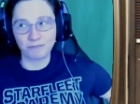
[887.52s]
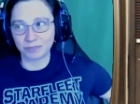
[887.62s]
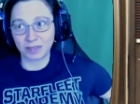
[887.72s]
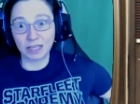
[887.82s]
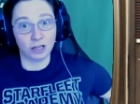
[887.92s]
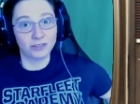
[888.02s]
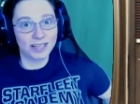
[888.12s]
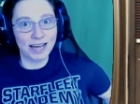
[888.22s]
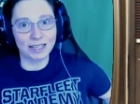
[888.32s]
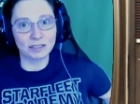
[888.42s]
they love
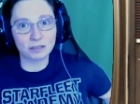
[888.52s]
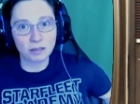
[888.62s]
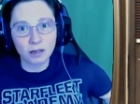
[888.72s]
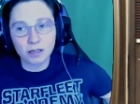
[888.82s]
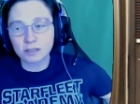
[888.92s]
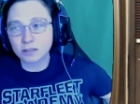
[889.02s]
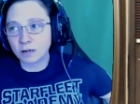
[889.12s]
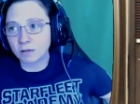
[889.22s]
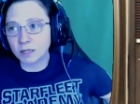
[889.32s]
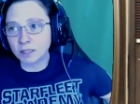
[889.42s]
science.
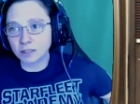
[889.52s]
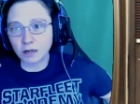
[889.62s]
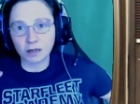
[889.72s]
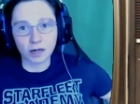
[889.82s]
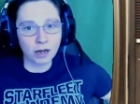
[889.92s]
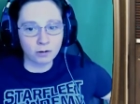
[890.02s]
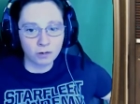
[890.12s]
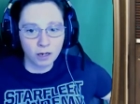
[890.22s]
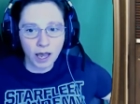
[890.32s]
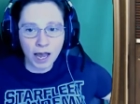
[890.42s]
So it started out
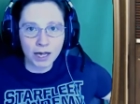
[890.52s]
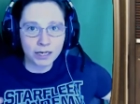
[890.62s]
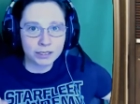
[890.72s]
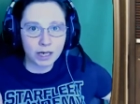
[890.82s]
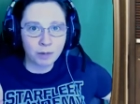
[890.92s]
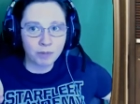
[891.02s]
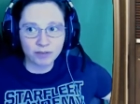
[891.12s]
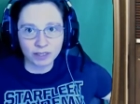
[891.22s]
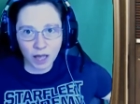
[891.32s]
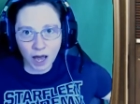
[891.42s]
as a bit of a
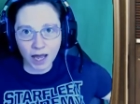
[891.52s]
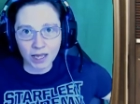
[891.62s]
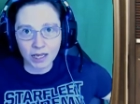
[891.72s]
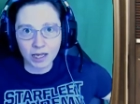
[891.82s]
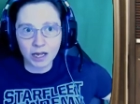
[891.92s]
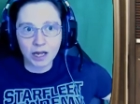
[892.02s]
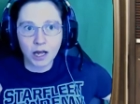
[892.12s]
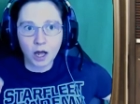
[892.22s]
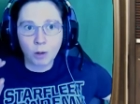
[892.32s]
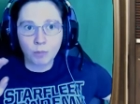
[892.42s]
lie,
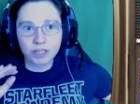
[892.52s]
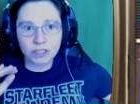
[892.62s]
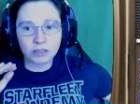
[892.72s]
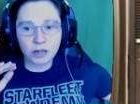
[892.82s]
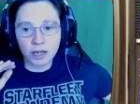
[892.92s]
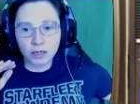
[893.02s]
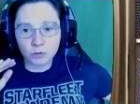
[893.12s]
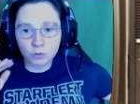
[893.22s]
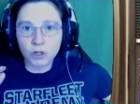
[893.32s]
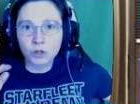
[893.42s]
but it
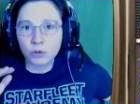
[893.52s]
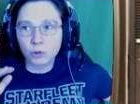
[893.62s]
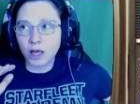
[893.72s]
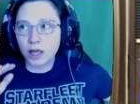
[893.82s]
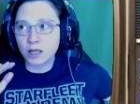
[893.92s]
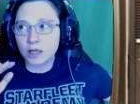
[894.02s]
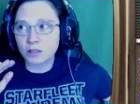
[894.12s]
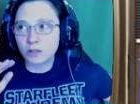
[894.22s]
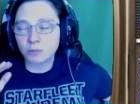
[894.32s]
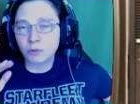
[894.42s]
grew
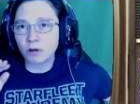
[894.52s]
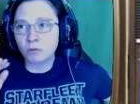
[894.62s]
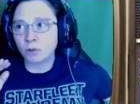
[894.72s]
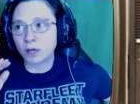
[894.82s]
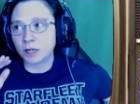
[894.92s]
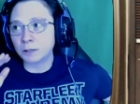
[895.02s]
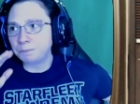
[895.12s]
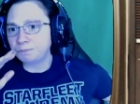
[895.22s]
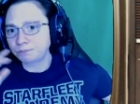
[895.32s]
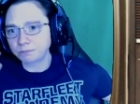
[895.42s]
to the point where
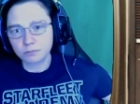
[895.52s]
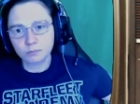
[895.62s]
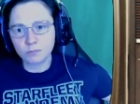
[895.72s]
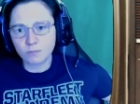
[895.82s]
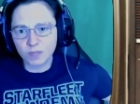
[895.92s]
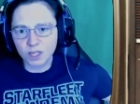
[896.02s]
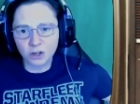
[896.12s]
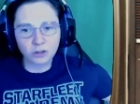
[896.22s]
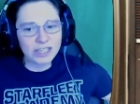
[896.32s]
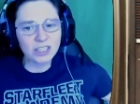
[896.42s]

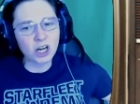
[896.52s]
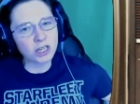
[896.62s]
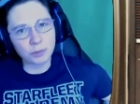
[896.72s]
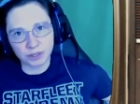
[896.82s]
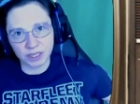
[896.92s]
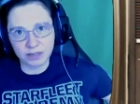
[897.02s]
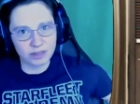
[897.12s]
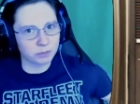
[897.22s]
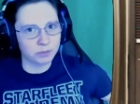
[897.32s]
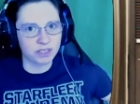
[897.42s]
they started to believe it
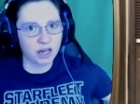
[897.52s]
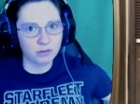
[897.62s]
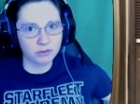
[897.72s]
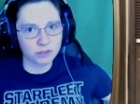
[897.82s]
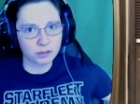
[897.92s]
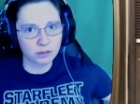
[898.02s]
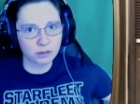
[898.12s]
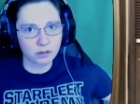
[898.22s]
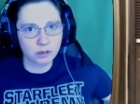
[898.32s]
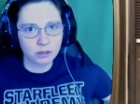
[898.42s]
themselves.
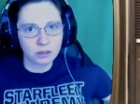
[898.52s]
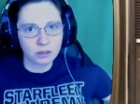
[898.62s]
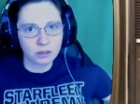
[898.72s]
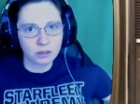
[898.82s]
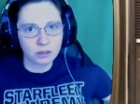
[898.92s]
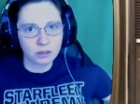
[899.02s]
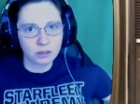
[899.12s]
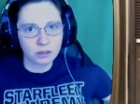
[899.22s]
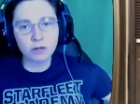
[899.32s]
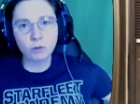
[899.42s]
because they
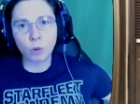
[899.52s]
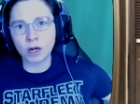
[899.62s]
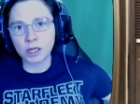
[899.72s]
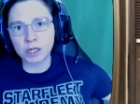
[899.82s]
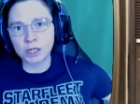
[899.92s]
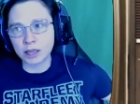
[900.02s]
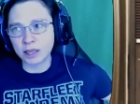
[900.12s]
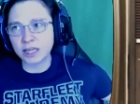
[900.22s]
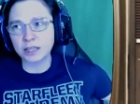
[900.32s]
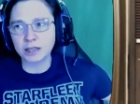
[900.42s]
didn't want to
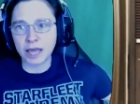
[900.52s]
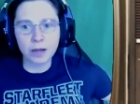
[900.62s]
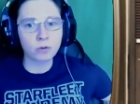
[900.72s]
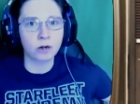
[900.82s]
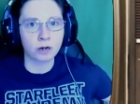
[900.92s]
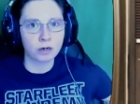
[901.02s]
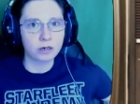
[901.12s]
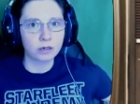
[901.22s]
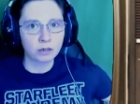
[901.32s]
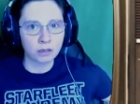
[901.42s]
think that they were
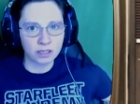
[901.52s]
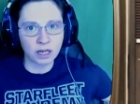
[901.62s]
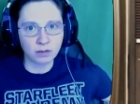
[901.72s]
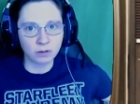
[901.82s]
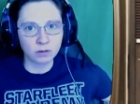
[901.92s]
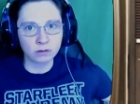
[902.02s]
the devil.